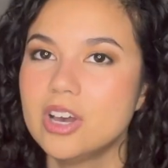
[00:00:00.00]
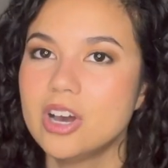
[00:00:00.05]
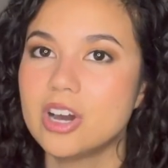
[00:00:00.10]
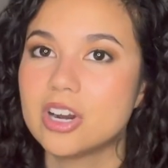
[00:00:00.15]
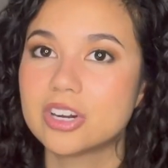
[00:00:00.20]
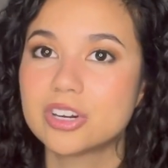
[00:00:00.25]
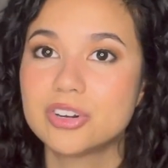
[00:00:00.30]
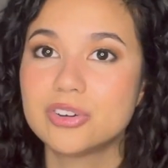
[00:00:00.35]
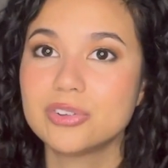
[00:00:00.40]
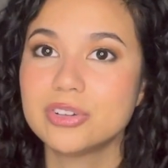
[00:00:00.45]

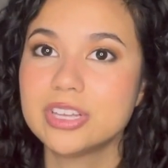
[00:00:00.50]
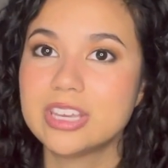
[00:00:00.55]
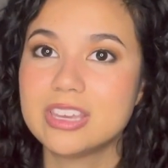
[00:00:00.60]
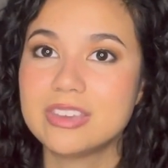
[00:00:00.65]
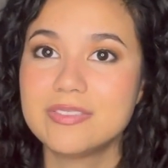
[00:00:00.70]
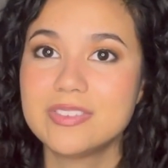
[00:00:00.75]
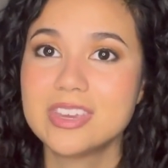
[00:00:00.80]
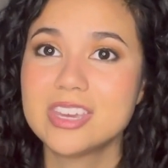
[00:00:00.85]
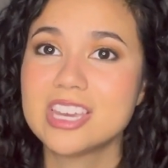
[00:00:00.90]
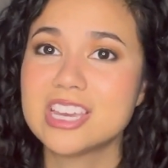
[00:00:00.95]
Our girl
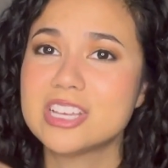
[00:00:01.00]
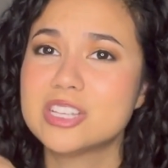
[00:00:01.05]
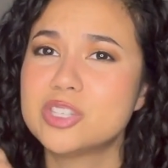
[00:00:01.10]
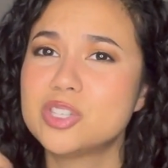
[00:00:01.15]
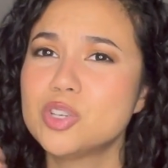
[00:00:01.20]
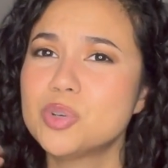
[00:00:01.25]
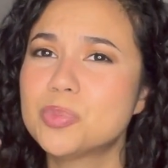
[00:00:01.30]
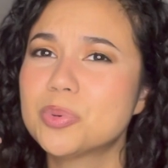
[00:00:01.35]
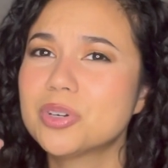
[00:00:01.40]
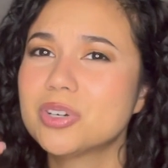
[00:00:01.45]
Evie is
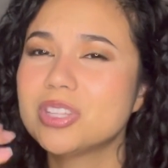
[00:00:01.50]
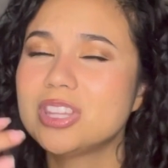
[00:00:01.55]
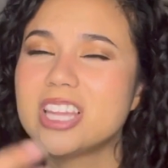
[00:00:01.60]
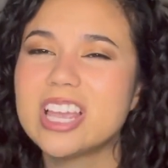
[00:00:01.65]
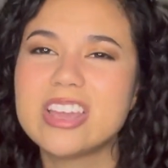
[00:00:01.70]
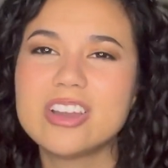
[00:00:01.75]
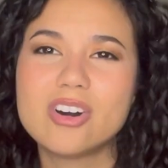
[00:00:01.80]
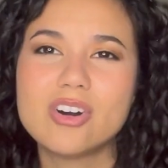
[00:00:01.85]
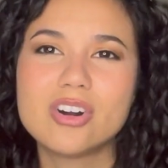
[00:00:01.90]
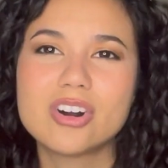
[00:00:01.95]
super
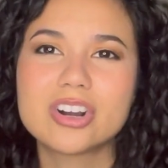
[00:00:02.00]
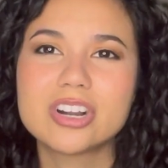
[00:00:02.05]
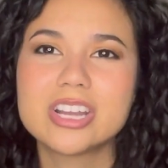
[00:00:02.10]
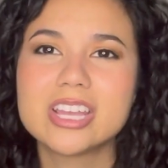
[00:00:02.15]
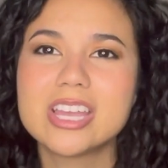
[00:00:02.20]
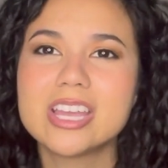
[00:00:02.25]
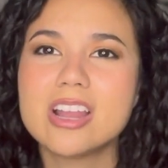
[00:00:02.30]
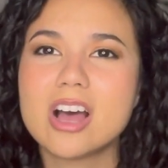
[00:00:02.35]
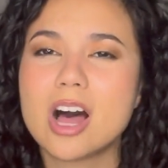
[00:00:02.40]
lighthearted,